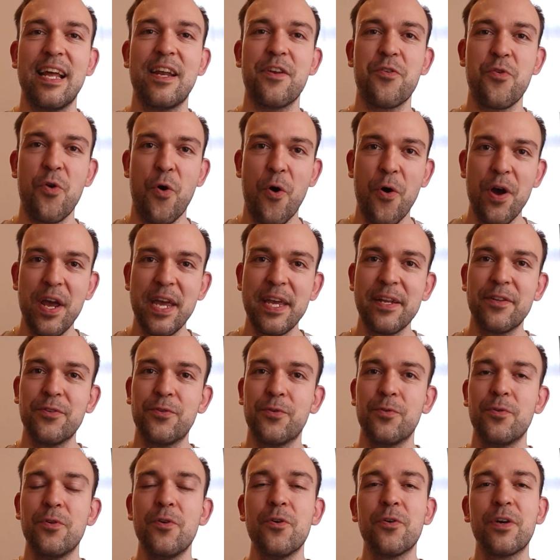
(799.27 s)
annoying
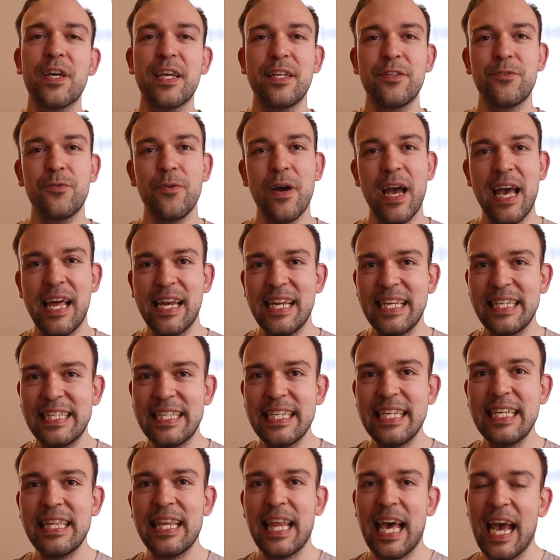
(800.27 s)
to look into
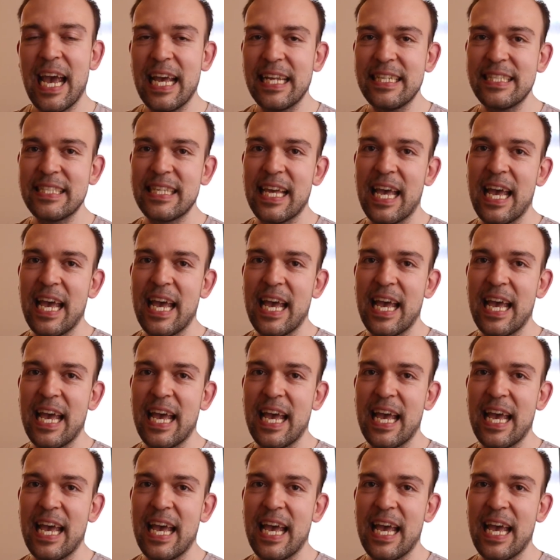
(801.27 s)
LED lights,